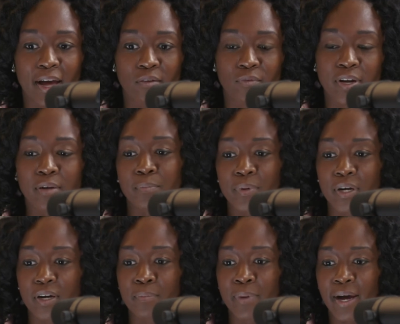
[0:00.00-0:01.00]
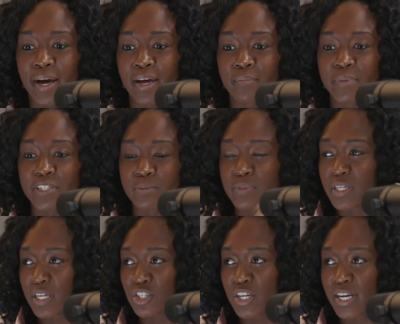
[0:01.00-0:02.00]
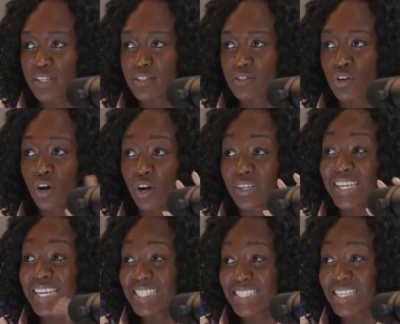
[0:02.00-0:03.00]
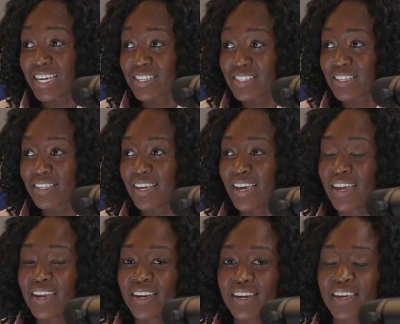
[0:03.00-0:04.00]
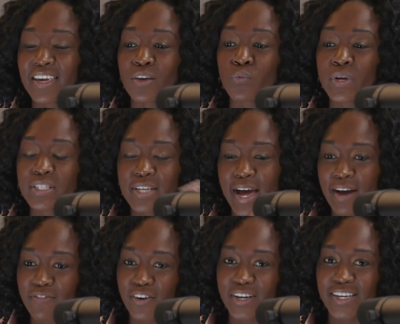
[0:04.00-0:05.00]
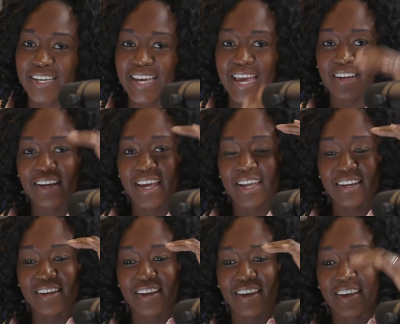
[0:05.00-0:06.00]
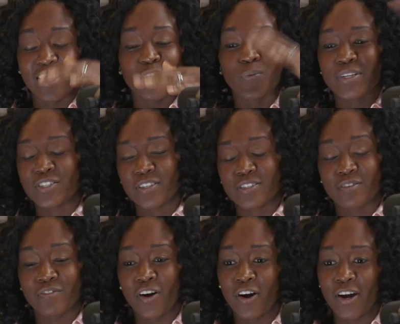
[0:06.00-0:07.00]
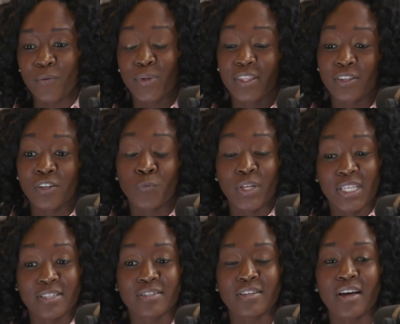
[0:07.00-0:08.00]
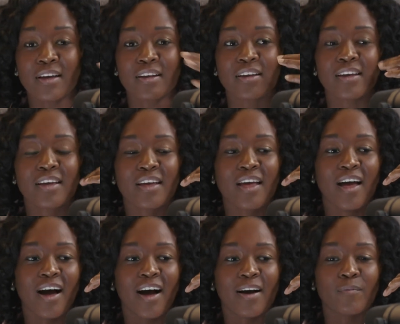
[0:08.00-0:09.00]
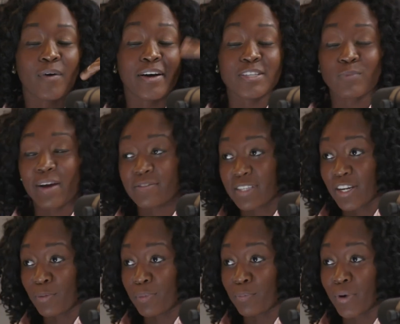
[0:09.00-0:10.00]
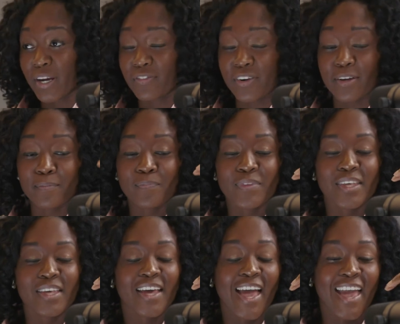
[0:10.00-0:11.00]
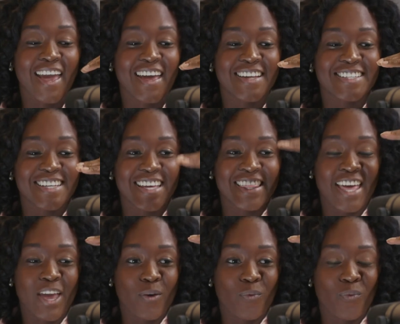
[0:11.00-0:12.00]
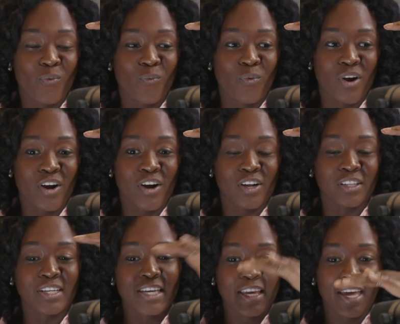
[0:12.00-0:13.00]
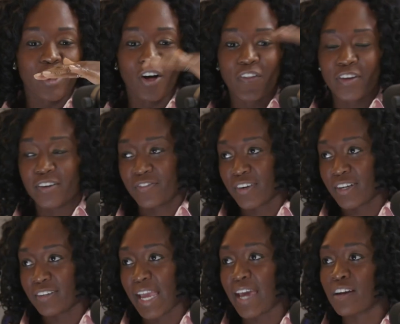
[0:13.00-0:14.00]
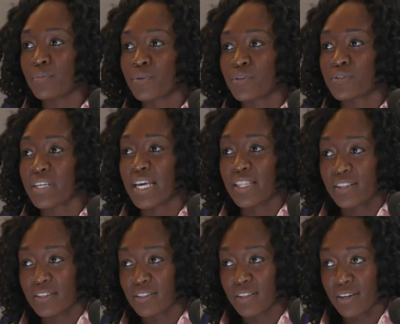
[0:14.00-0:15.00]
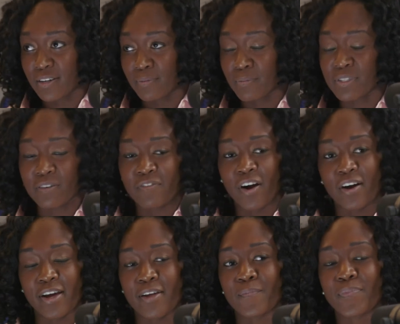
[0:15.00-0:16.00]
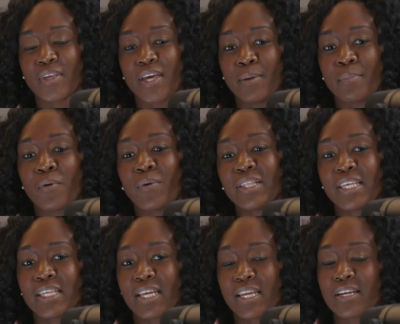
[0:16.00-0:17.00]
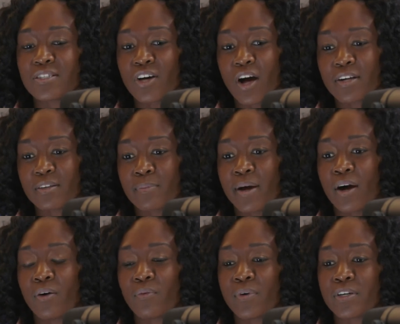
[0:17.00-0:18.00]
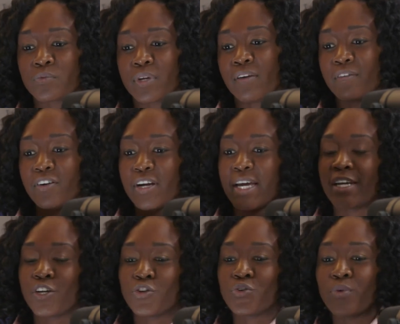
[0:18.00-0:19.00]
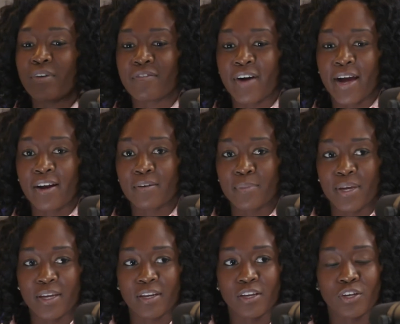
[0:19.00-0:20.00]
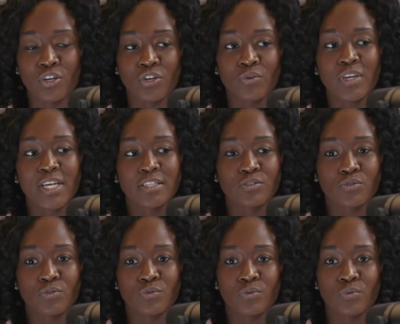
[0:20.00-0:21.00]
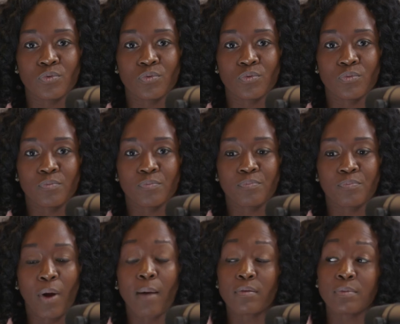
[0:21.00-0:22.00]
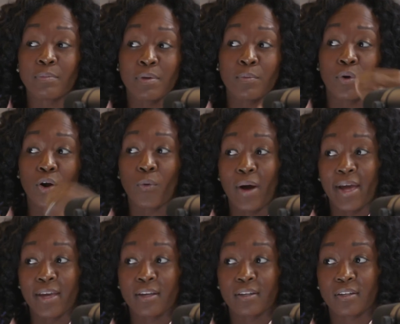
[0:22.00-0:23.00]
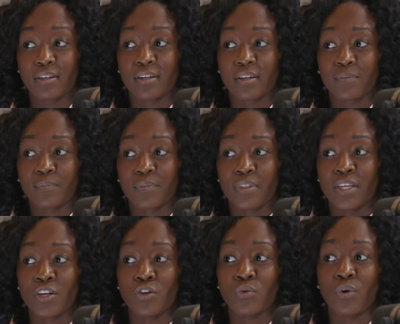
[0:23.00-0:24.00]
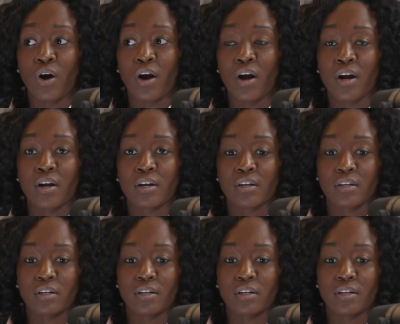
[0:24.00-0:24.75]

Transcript: I read a book by Bishop T.D. Jakes called Instinct. And he went to Africa and he went to the safari with his son while his wife stayed home and prayed for him. And they were looking at all the different animals in the safari. But one thing that he talked about was whenever you're in a new environment, you need to probably be more quiet than you are